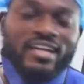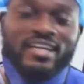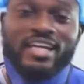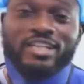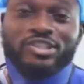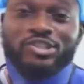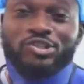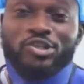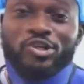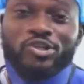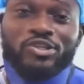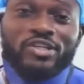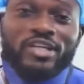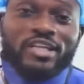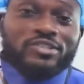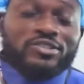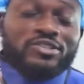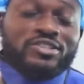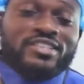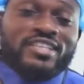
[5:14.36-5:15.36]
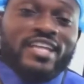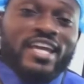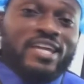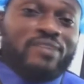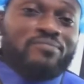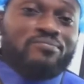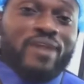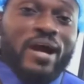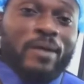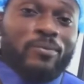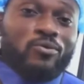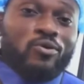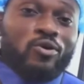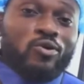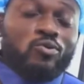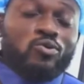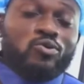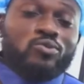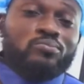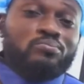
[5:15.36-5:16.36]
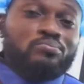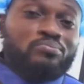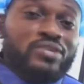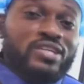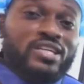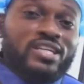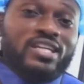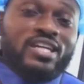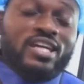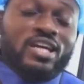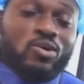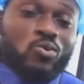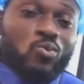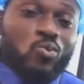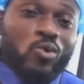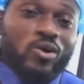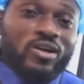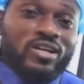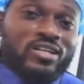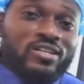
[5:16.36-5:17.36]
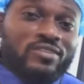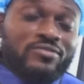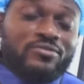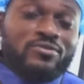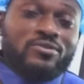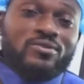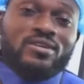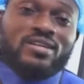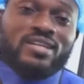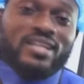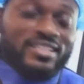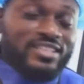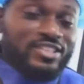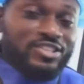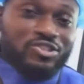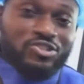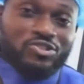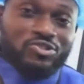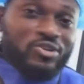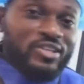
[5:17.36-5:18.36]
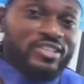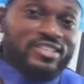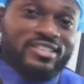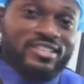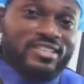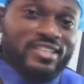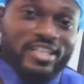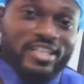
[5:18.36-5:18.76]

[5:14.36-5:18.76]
can assure you that your stay in Babcock will be a wonderful and interesting